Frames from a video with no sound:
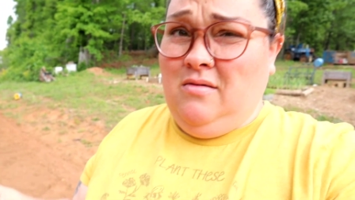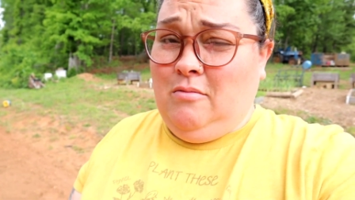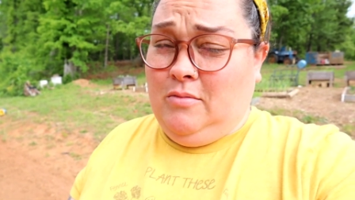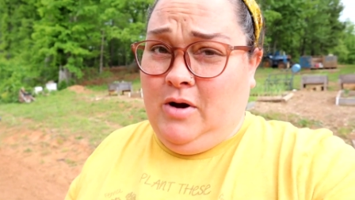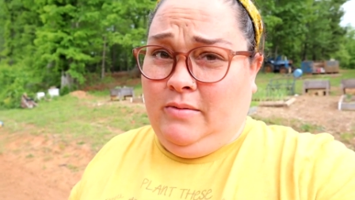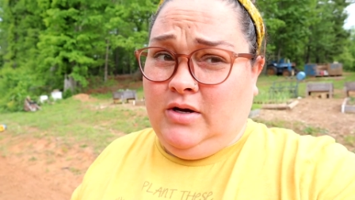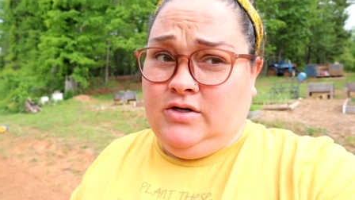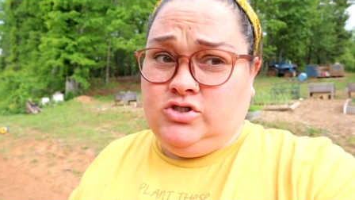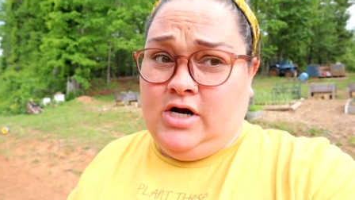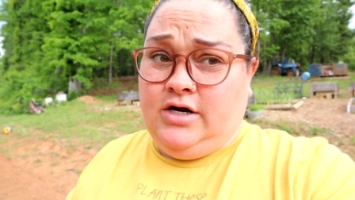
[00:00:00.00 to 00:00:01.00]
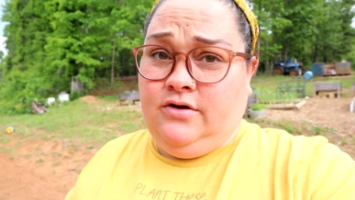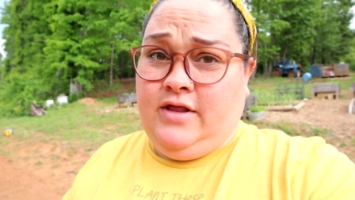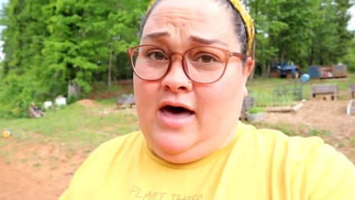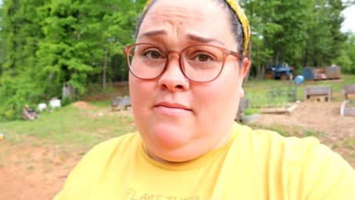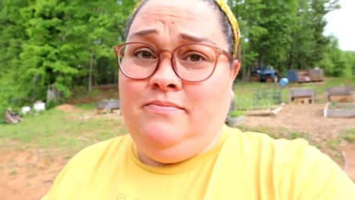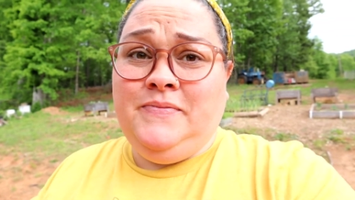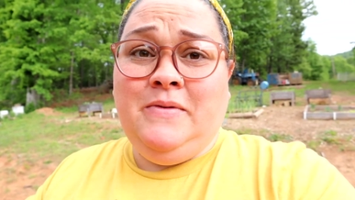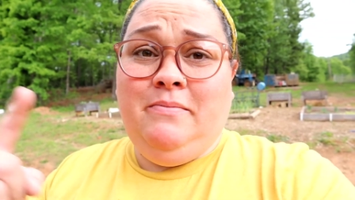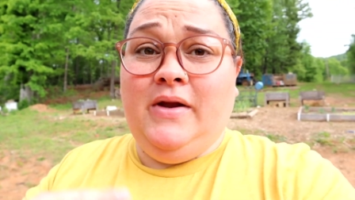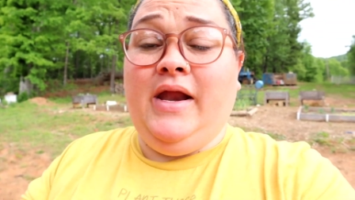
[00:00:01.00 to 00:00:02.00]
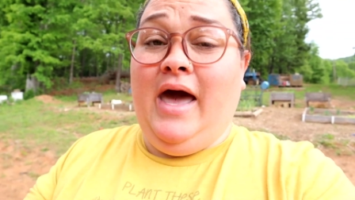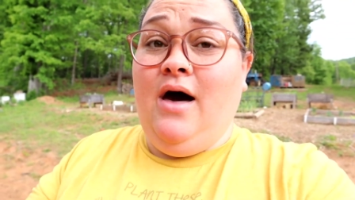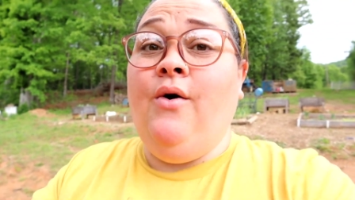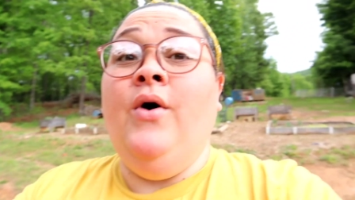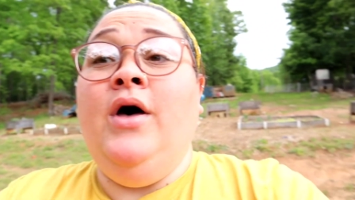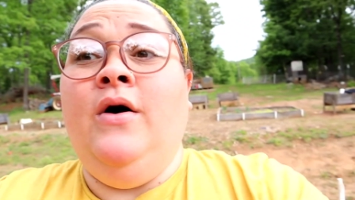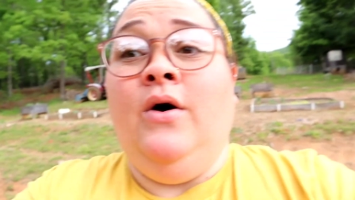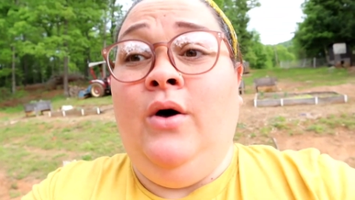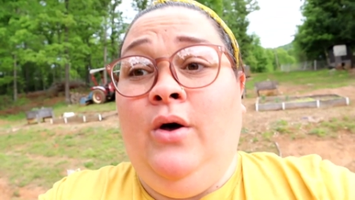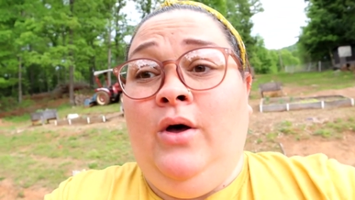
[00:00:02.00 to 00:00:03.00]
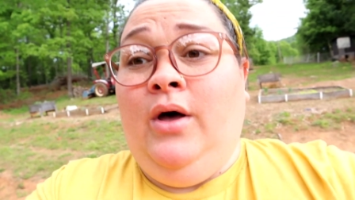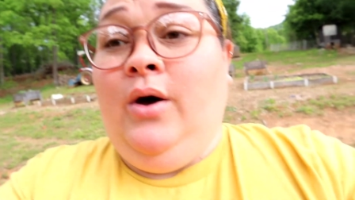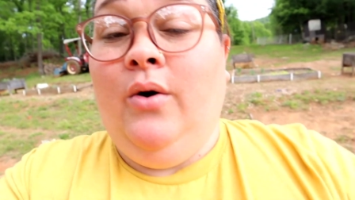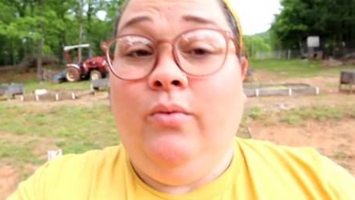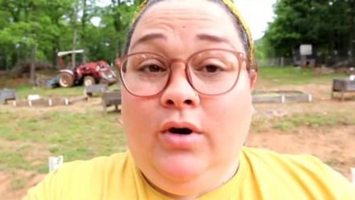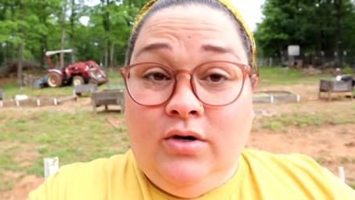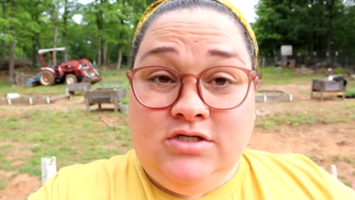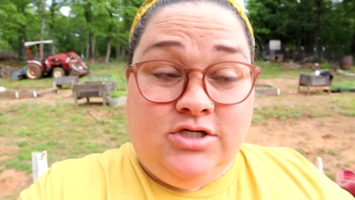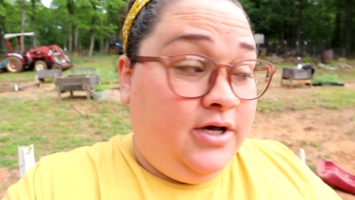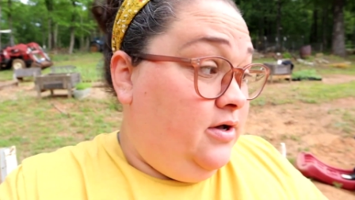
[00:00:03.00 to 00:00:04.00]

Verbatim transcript: I'm probably going to try to do that, but now we're going to